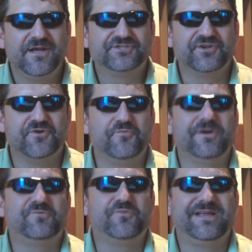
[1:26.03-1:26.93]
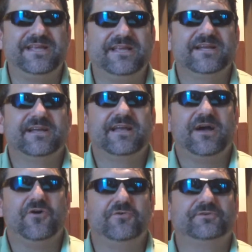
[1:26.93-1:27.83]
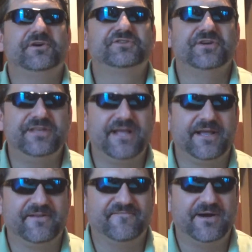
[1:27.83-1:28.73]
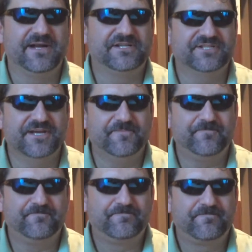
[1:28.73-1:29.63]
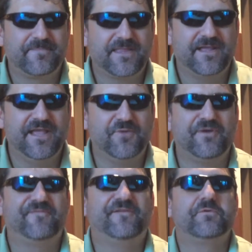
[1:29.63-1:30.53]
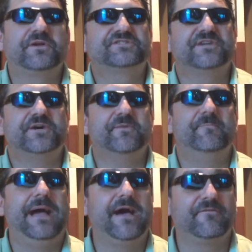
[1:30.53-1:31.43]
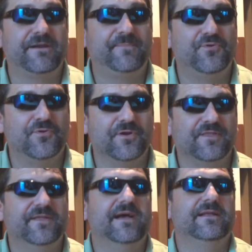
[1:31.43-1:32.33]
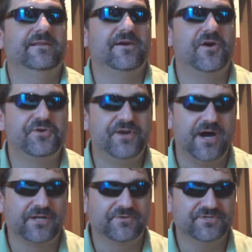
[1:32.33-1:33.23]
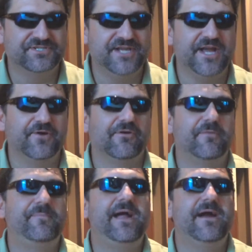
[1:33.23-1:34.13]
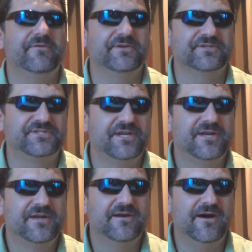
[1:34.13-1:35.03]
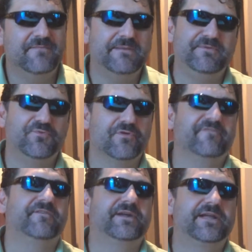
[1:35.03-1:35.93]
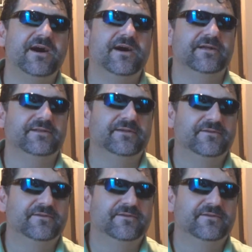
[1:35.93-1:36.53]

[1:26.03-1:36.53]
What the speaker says: So when we hold on to a negative mindset and we focus on the bad report that our doctors say or our parents maybe weren't very kind